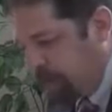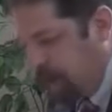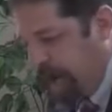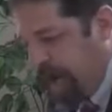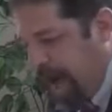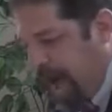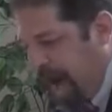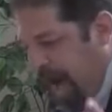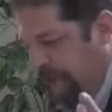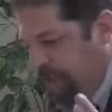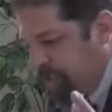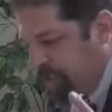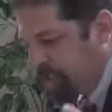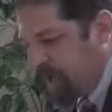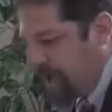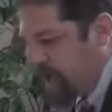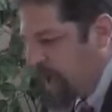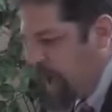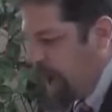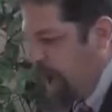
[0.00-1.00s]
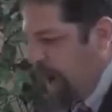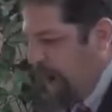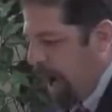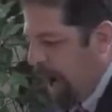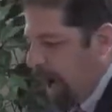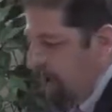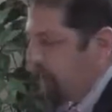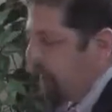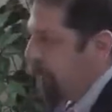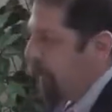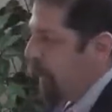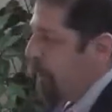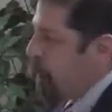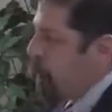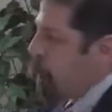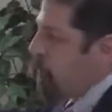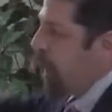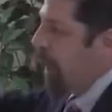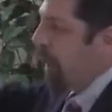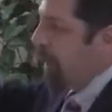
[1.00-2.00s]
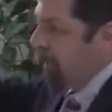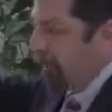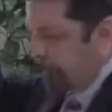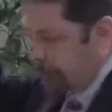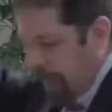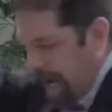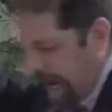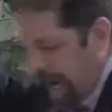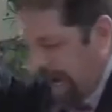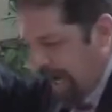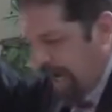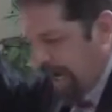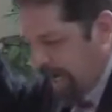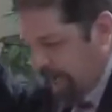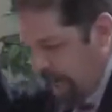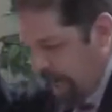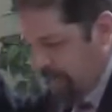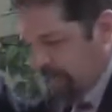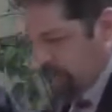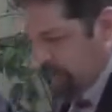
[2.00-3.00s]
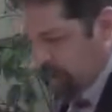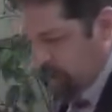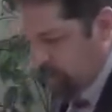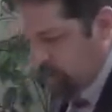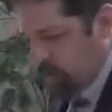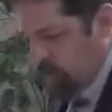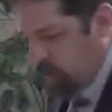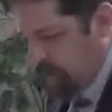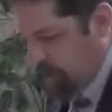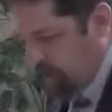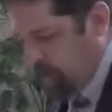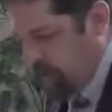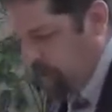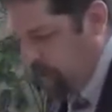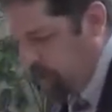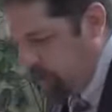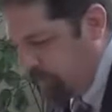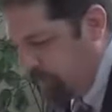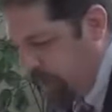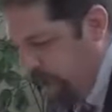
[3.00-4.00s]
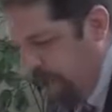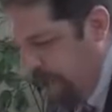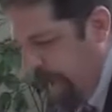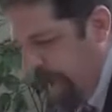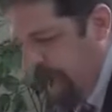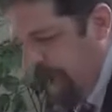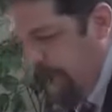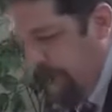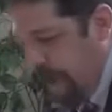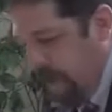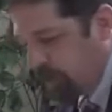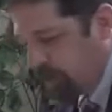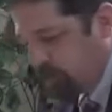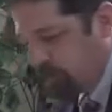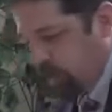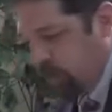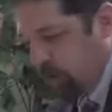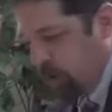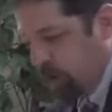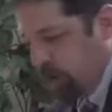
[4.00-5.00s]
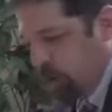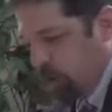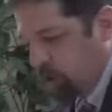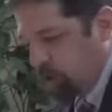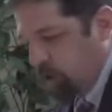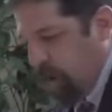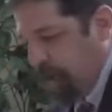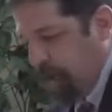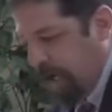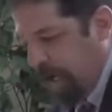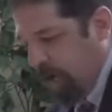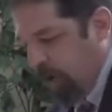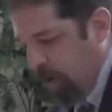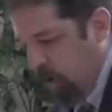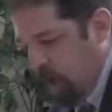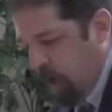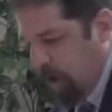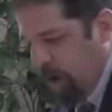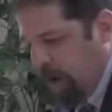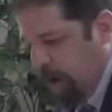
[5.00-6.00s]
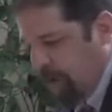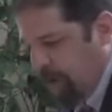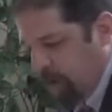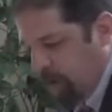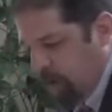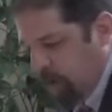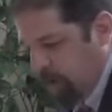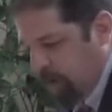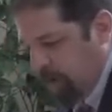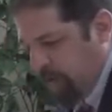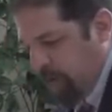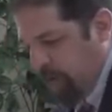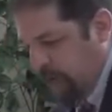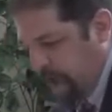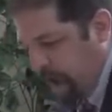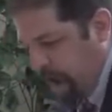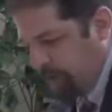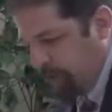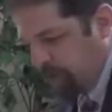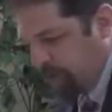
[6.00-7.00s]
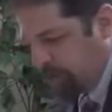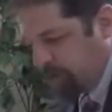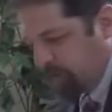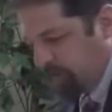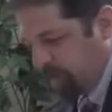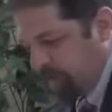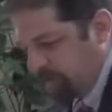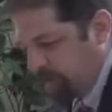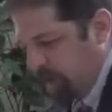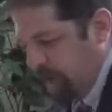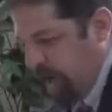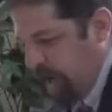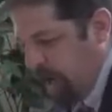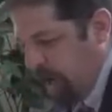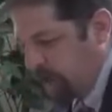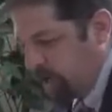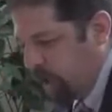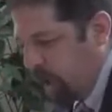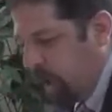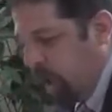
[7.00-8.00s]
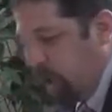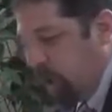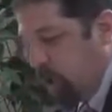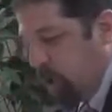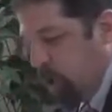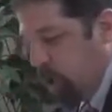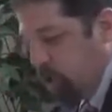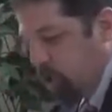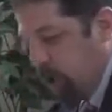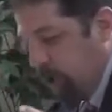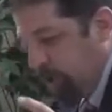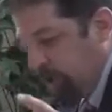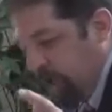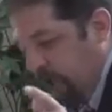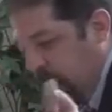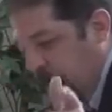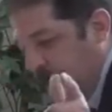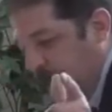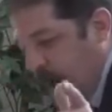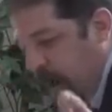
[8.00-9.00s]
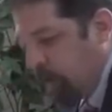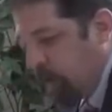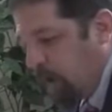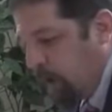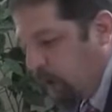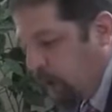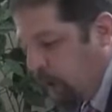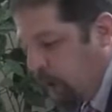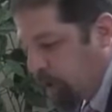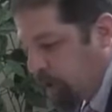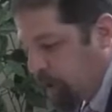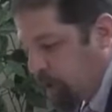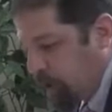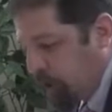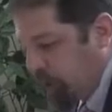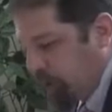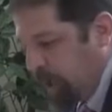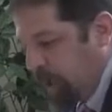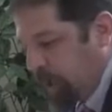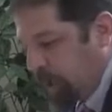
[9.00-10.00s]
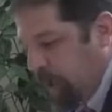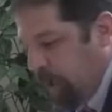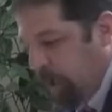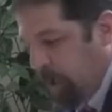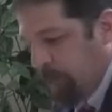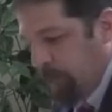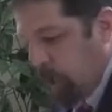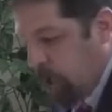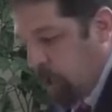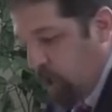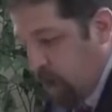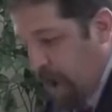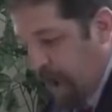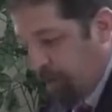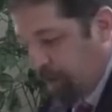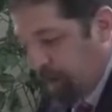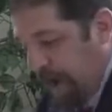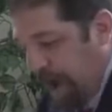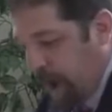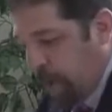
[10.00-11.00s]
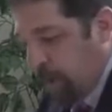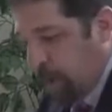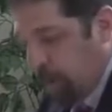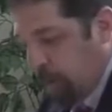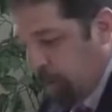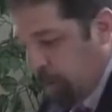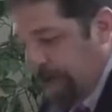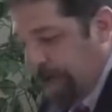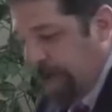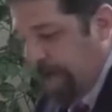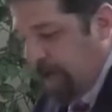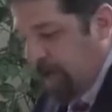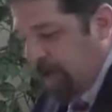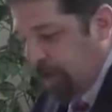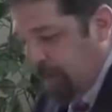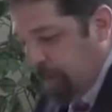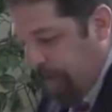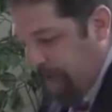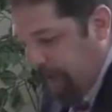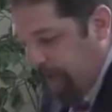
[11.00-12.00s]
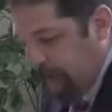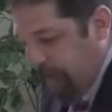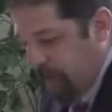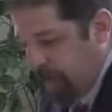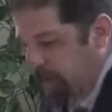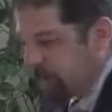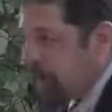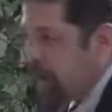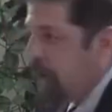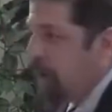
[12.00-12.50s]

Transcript: And I said, I will never break my covenant with you. And as for you, you shall make no covenant with the inhabitants of this land. You shall tear down their altars, but you have not obeyed me.